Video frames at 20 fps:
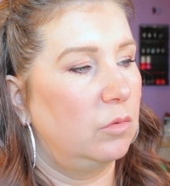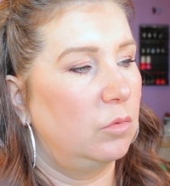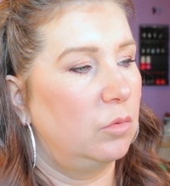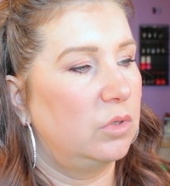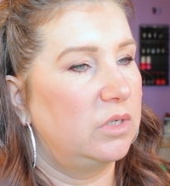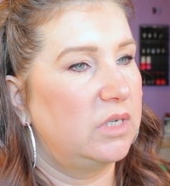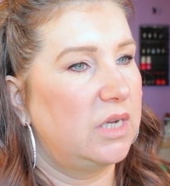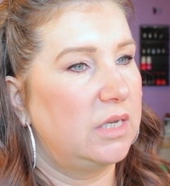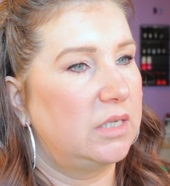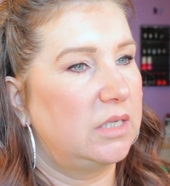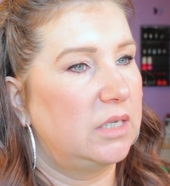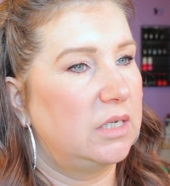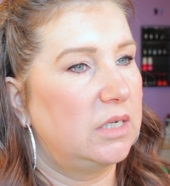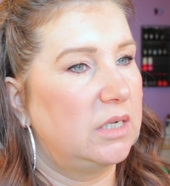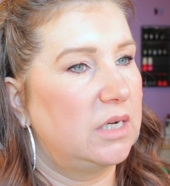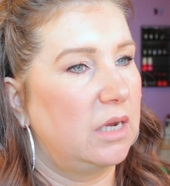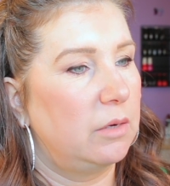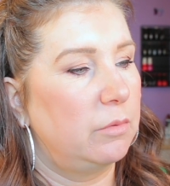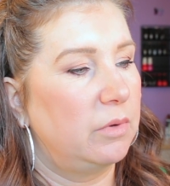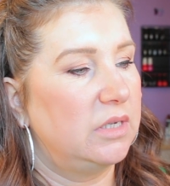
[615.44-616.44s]
What day is it
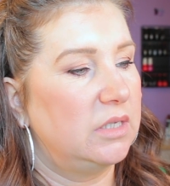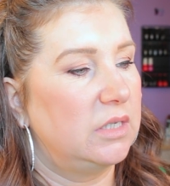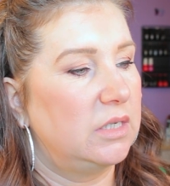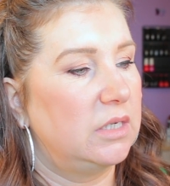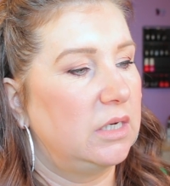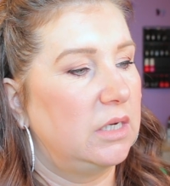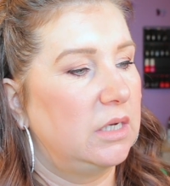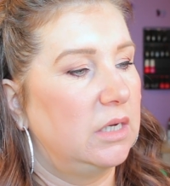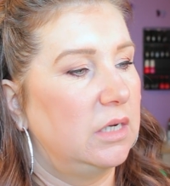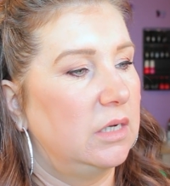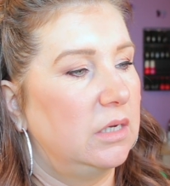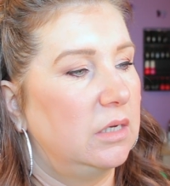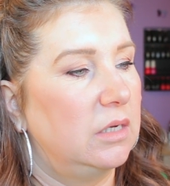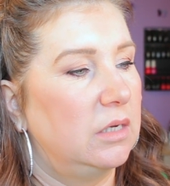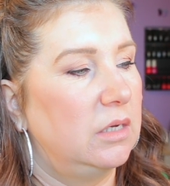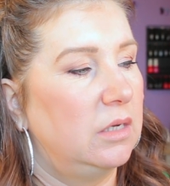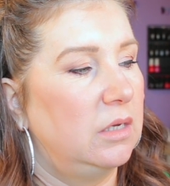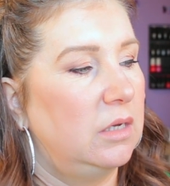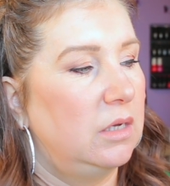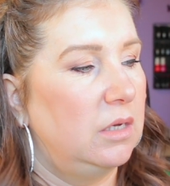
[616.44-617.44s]
today? Wednesday.
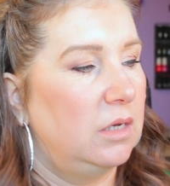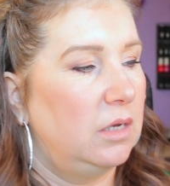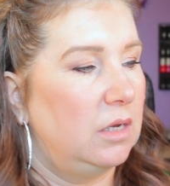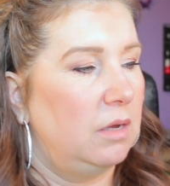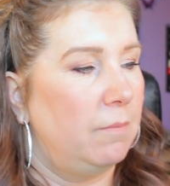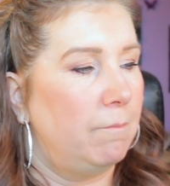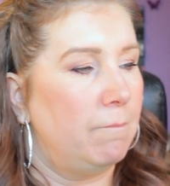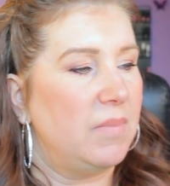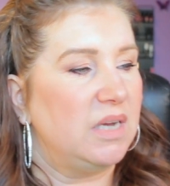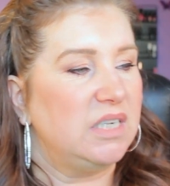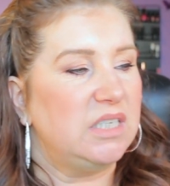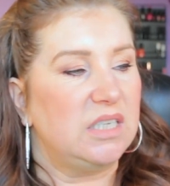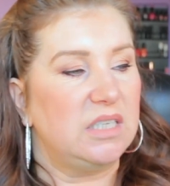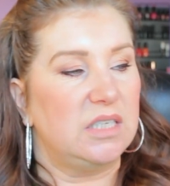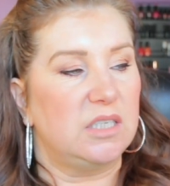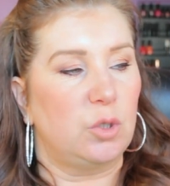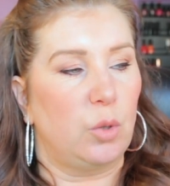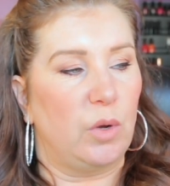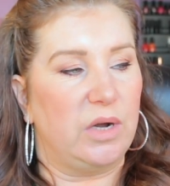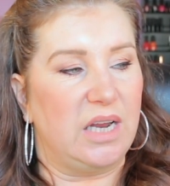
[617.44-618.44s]
Monday
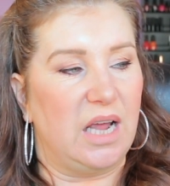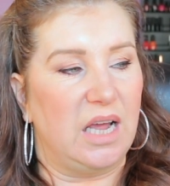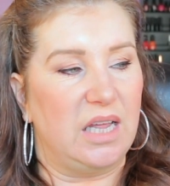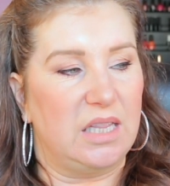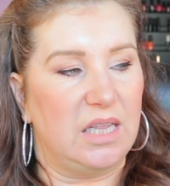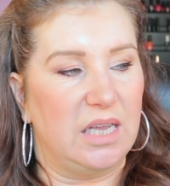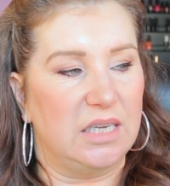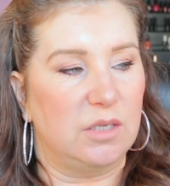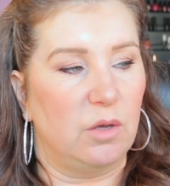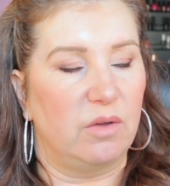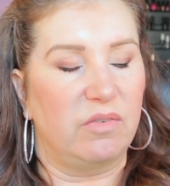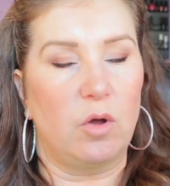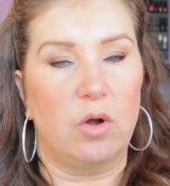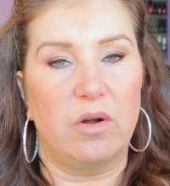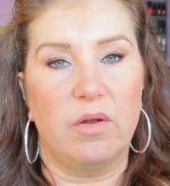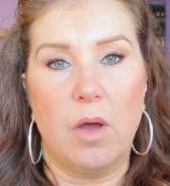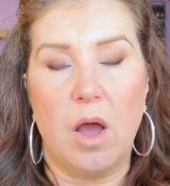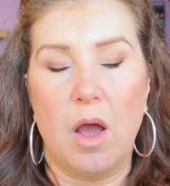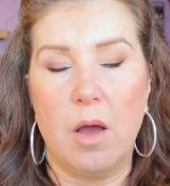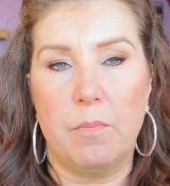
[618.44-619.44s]
the twenty-eighth, yes. So I've
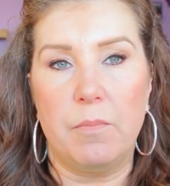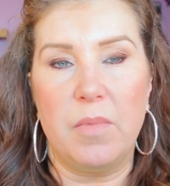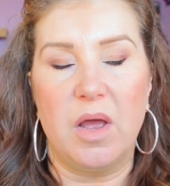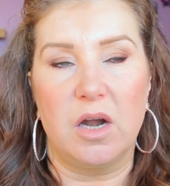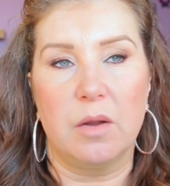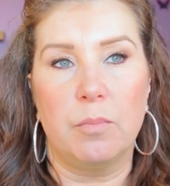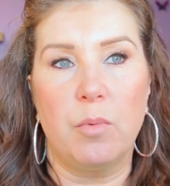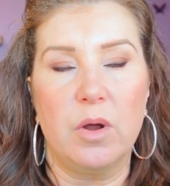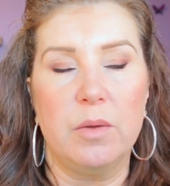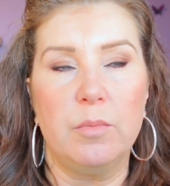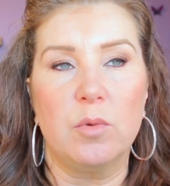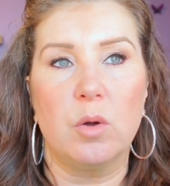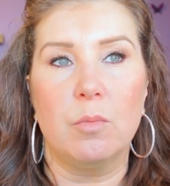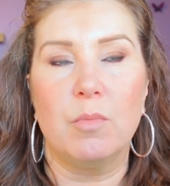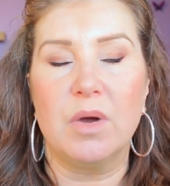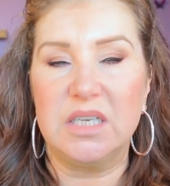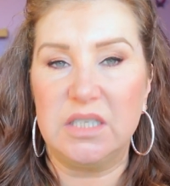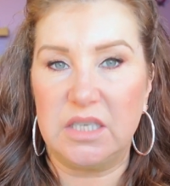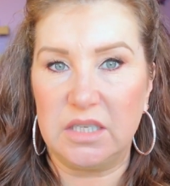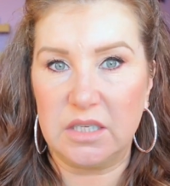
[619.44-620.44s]
got a, a, an appointment on
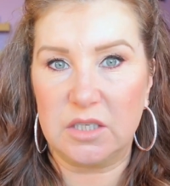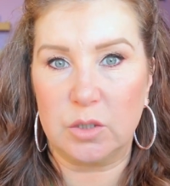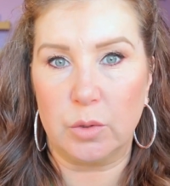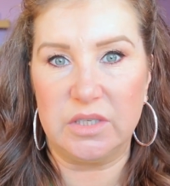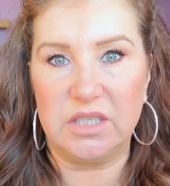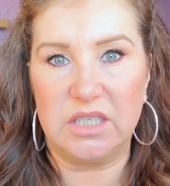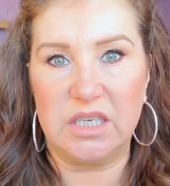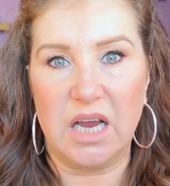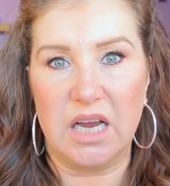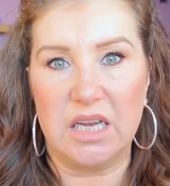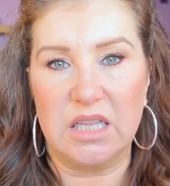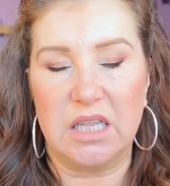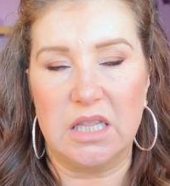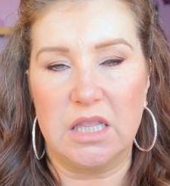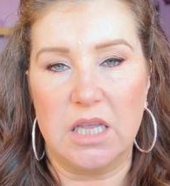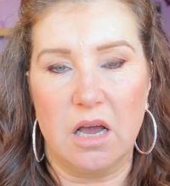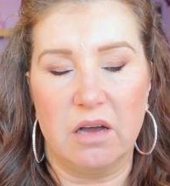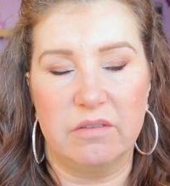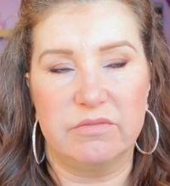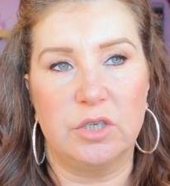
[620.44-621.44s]
Monday the twenty-eighth
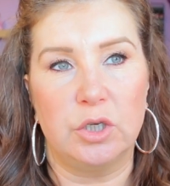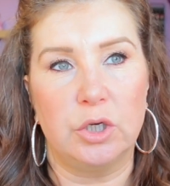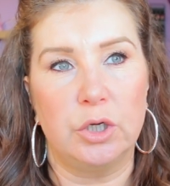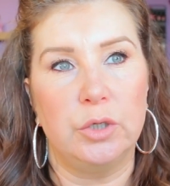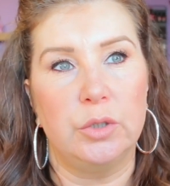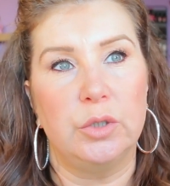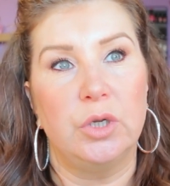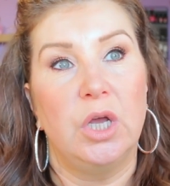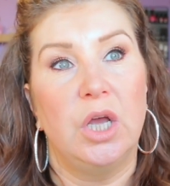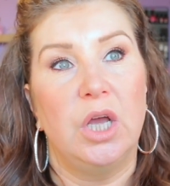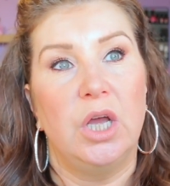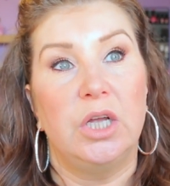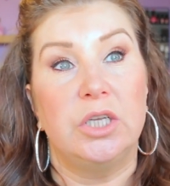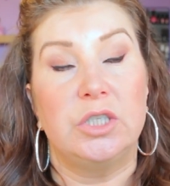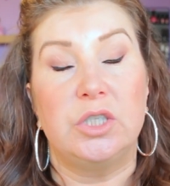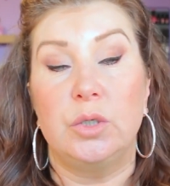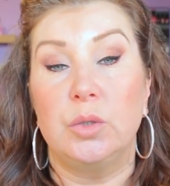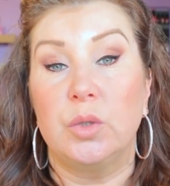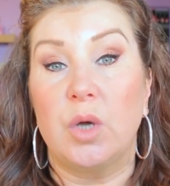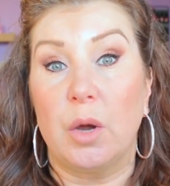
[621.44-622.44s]
in the afternoon
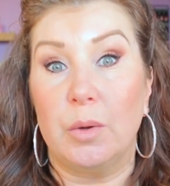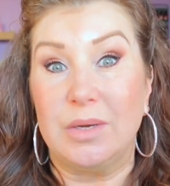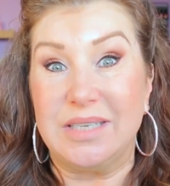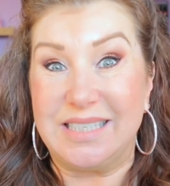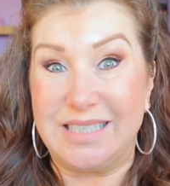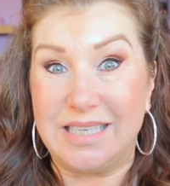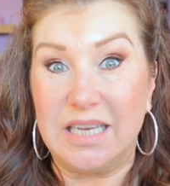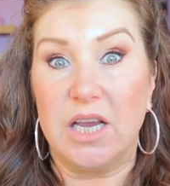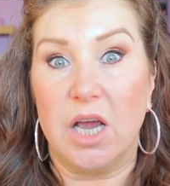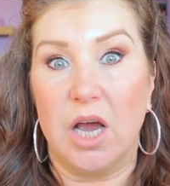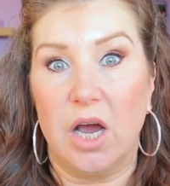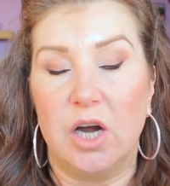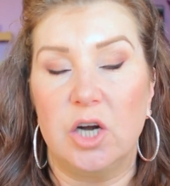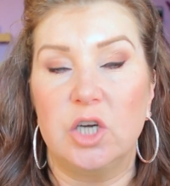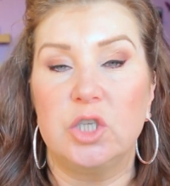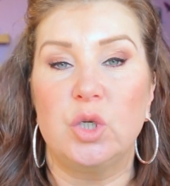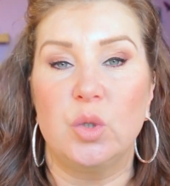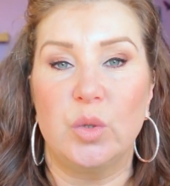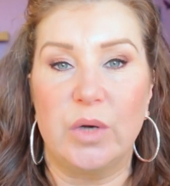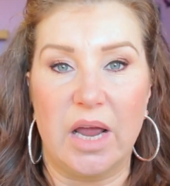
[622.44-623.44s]
to go and see
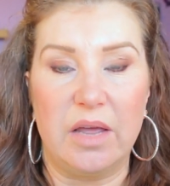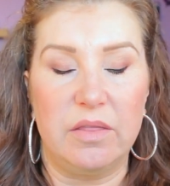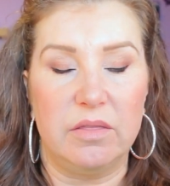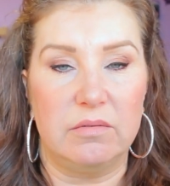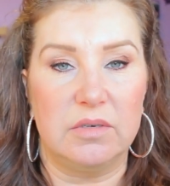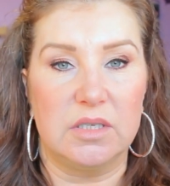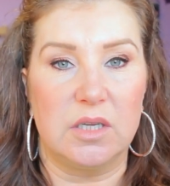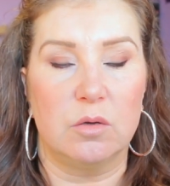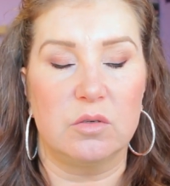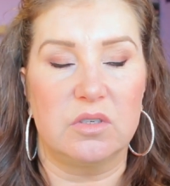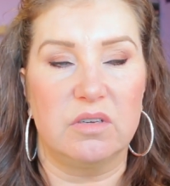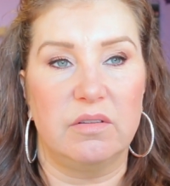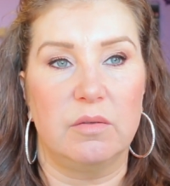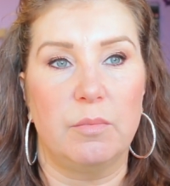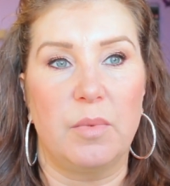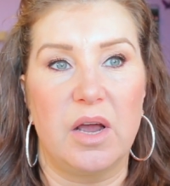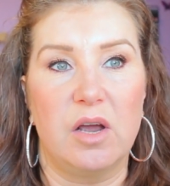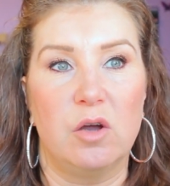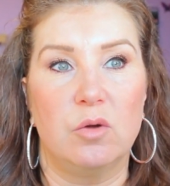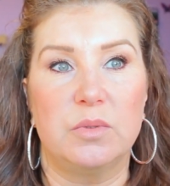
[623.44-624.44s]
her to get the results of
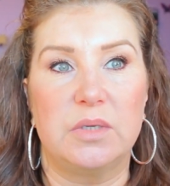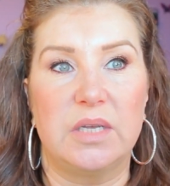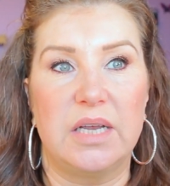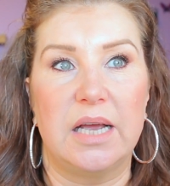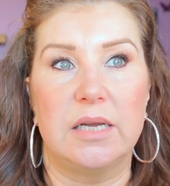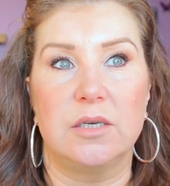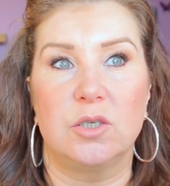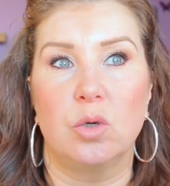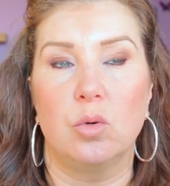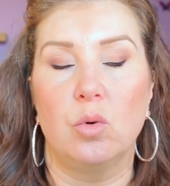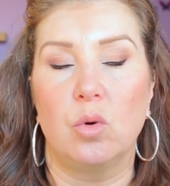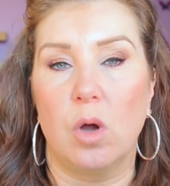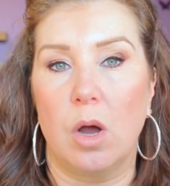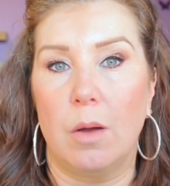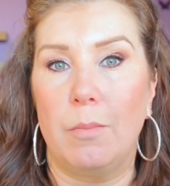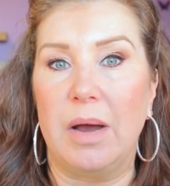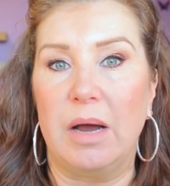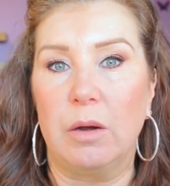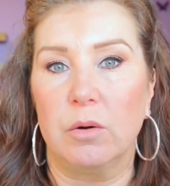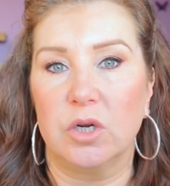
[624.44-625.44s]
the biopsy and talk
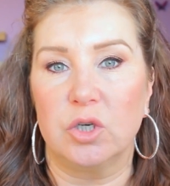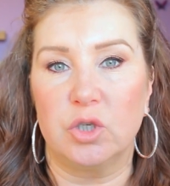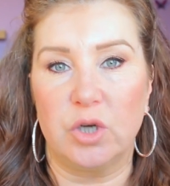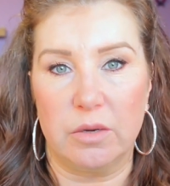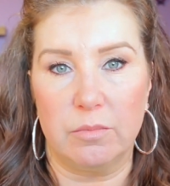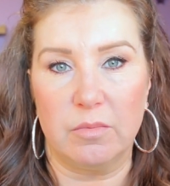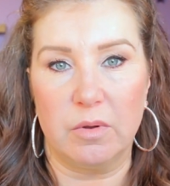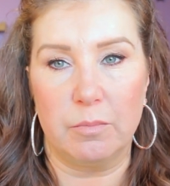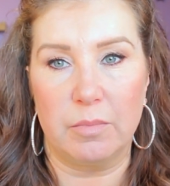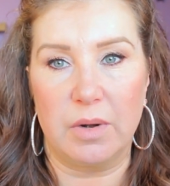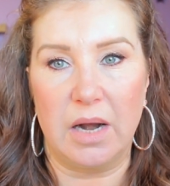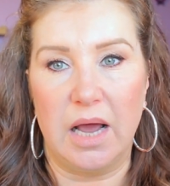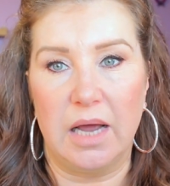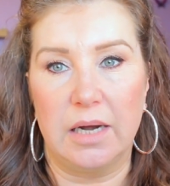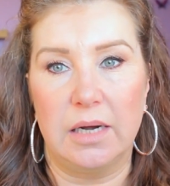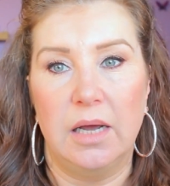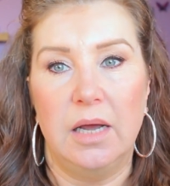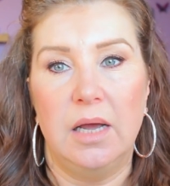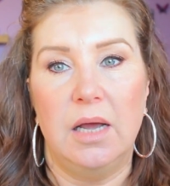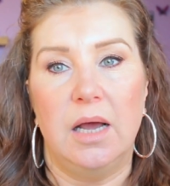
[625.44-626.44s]
about a treatment
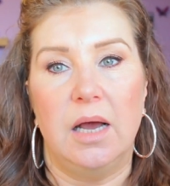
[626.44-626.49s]
plan.